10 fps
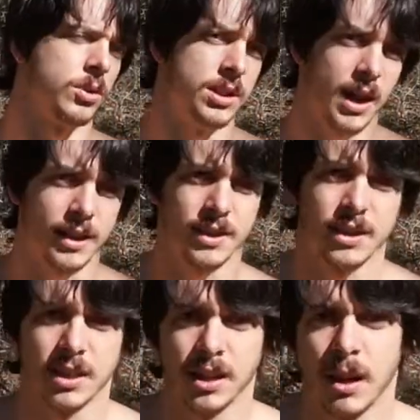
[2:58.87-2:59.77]
dust.
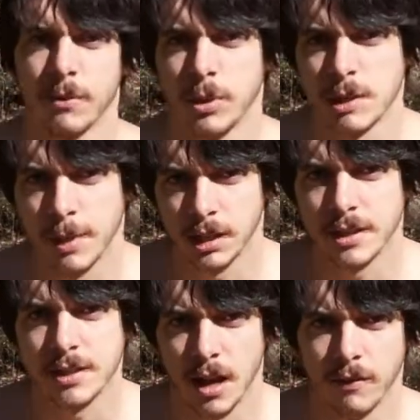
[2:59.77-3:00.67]
It's going to come from the spindle
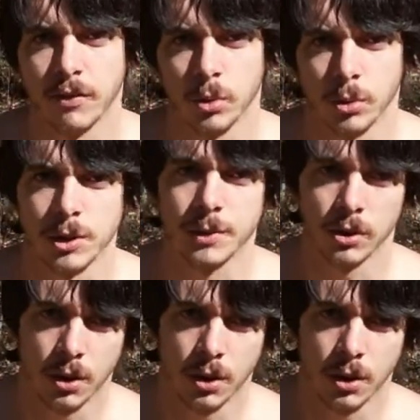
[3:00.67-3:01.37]
itself, of course, but you're